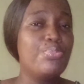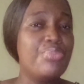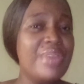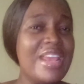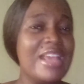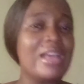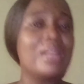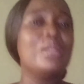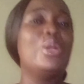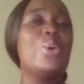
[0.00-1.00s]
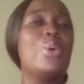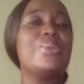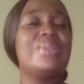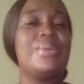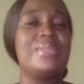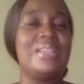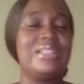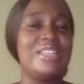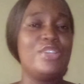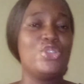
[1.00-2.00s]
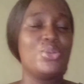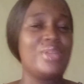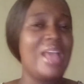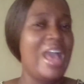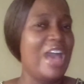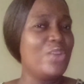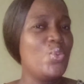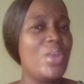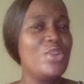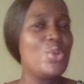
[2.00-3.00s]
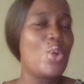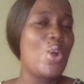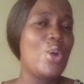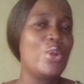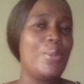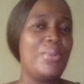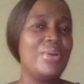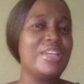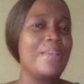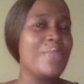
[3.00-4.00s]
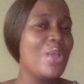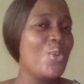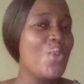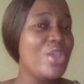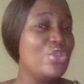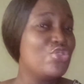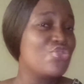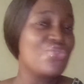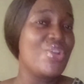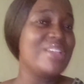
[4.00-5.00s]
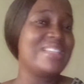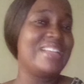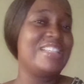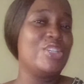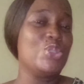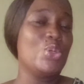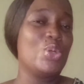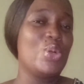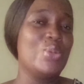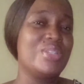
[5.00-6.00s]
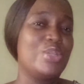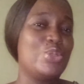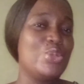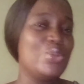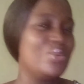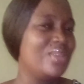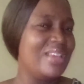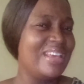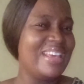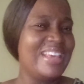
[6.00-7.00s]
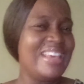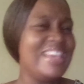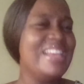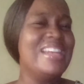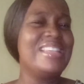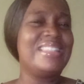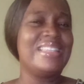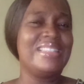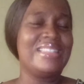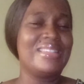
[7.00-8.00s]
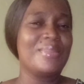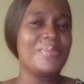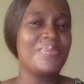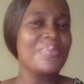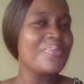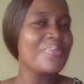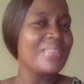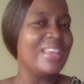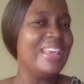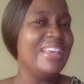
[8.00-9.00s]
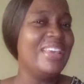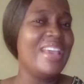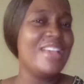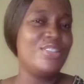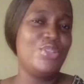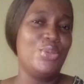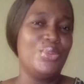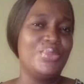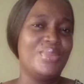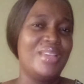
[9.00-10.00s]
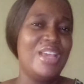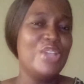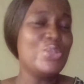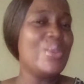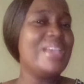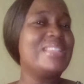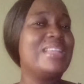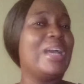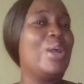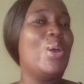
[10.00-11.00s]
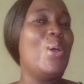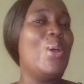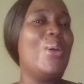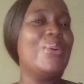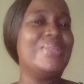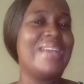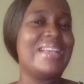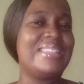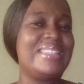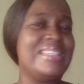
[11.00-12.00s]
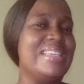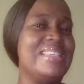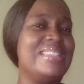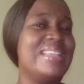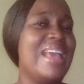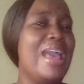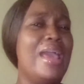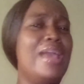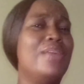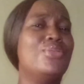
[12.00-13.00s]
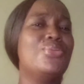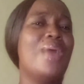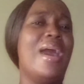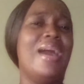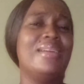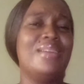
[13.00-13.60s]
bring closer his attention. And when you call upon him, when you draw his attention closer to you, he listens, he hears you. So it's the God that sees El Ra,